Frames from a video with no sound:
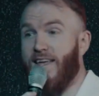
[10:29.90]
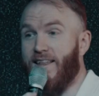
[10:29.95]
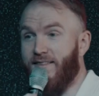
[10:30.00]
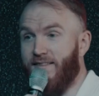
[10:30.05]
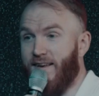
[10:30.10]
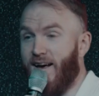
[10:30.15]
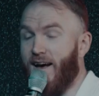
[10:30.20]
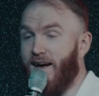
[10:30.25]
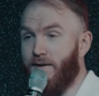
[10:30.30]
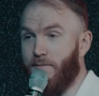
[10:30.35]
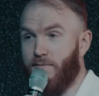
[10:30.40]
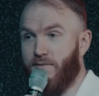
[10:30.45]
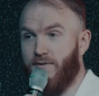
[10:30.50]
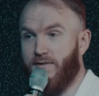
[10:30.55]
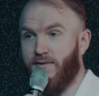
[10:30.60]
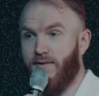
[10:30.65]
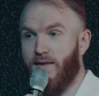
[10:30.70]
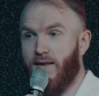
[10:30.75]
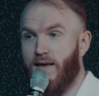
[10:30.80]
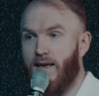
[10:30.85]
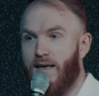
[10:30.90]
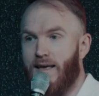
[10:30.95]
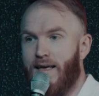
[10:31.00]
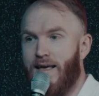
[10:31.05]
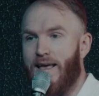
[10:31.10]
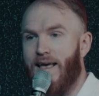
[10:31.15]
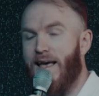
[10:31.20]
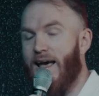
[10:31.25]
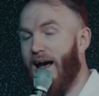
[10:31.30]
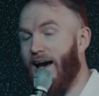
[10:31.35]
end times.
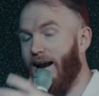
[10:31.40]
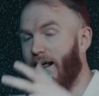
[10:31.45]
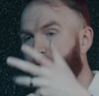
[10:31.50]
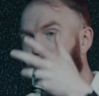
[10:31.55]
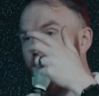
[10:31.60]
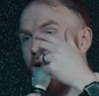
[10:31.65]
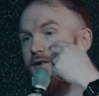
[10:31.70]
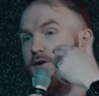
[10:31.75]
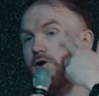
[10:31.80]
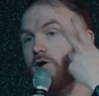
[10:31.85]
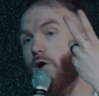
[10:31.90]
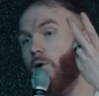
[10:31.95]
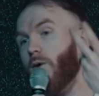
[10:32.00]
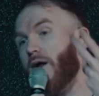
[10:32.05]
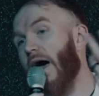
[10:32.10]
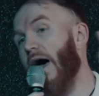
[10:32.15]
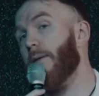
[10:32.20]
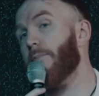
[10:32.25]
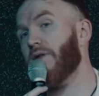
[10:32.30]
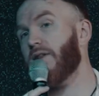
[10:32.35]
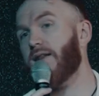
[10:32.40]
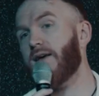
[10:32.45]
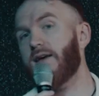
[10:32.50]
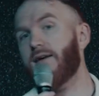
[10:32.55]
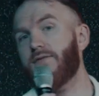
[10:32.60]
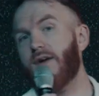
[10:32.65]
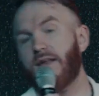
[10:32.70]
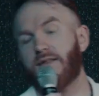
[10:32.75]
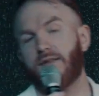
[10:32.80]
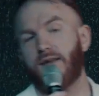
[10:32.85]
And I said, You know what I
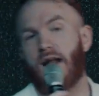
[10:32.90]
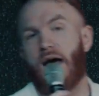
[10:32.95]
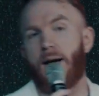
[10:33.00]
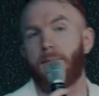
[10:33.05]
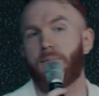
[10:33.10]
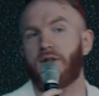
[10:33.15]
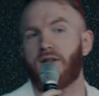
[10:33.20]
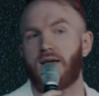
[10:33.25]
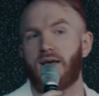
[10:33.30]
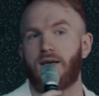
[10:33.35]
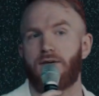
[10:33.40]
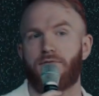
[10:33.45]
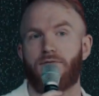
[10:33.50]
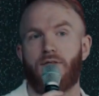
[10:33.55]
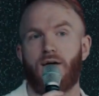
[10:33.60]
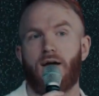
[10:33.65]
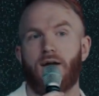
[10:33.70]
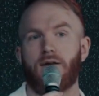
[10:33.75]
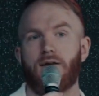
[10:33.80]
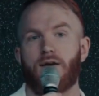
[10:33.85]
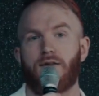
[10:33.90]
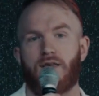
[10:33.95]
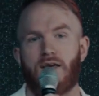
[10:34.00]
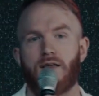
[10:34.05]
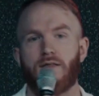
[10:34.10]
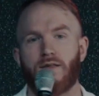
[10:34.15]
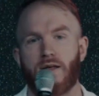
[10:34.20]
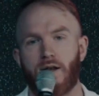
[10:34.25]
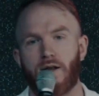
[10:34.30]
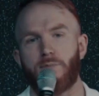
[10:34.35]
believe? I said, I believe that, because he
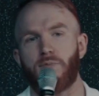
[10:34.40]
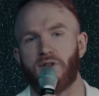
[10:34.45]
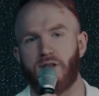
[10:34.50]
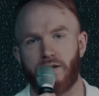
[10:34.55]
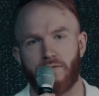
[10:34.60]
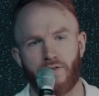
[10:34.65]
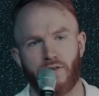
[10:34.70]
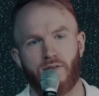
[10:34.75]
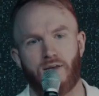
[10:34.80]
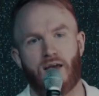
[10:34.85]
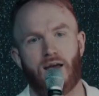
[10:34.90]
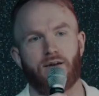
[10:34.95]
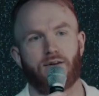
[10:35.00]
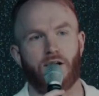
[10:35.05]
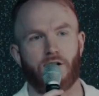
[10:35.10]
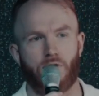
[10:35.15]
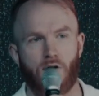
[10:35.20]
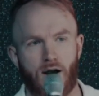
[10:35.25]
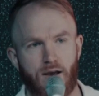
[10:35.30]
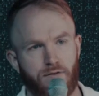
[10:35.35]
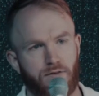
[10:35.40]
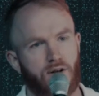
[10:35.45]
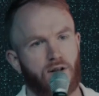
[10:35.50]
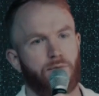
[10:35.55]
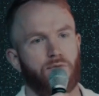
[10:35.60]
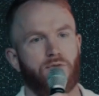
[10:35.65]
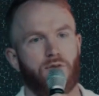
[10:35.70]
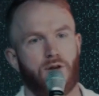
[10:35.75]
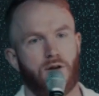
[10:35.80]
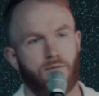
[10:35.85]
said he believed in the Antichrist and
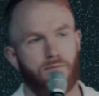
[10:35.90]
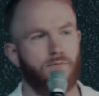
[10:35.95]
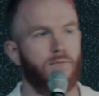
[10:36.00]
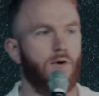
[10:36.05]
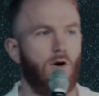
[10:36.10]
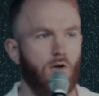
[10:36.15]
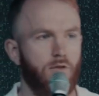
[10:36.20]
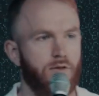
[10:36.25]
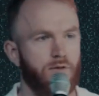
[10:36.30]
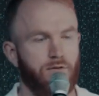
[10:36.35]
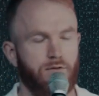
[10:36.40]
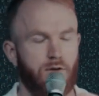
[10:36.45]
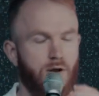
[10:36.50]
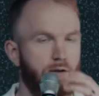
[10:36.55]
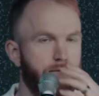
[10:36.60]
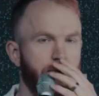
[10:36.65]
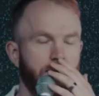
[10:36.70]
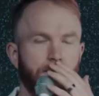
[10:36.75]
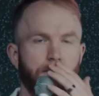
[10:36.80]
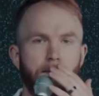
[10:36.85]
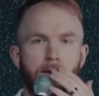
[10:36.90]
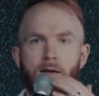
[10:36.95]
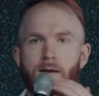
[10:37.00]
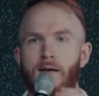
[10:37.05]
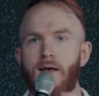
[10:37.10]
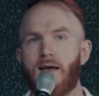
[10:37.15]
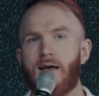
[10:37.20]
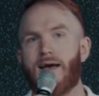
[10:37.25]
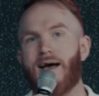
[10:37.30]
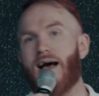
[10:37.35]
he said he, all this stuff. And
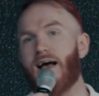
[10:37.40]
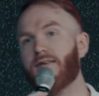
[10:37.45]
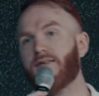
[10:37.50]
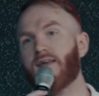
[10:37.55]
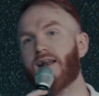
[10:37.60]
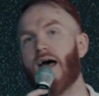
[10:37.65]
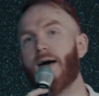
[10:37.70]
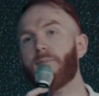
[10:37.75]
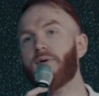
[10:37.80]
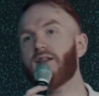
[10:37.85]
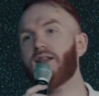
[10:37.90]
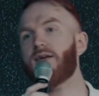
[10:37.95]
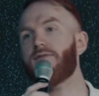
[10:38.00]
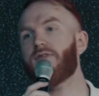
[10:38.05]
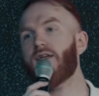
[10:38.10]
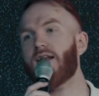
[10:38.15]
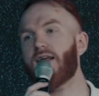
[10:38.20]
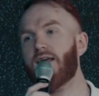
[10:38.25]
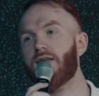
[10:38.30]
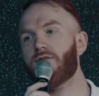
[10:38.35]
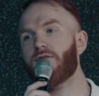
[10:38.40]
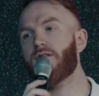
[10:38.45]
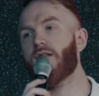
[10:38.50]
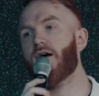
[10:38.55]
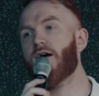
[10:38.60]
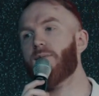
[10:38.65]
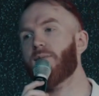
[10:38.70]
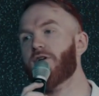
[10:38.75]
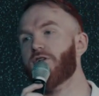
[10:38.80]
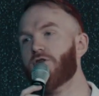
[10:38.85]
I said, I believe that
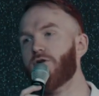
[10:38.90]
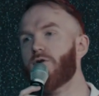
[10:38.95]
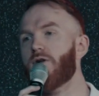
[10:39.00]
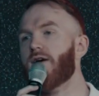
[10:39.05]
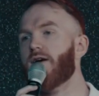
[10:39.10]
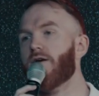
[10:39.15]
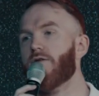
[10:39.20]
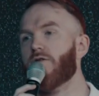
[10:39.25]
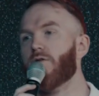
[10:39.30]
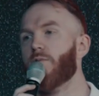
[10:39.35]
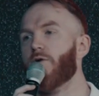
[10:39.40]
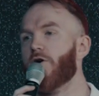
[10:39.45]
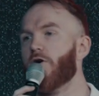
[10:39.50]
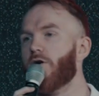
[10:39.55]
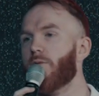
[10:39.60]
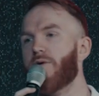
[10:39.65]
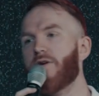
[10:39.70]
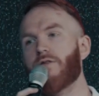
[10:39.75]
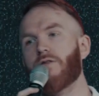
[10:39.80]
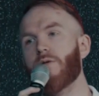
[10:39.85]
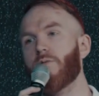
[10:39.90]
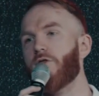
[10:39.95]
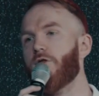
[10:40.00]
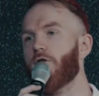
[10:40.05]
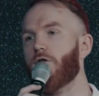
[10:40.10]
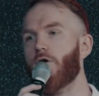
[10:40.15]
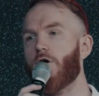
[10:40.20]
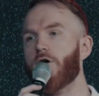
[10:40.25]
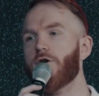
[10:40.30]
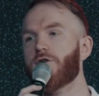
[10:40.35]
Islam and Judaism are going to be some of the
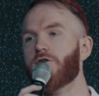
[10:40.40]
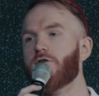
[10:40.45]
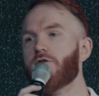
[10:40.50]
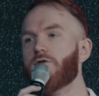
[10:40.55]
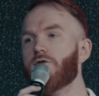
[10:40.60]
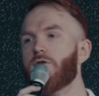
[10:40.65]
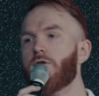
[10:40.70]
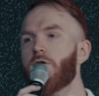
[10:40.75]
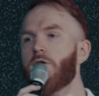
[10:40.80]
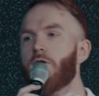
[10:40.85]
largest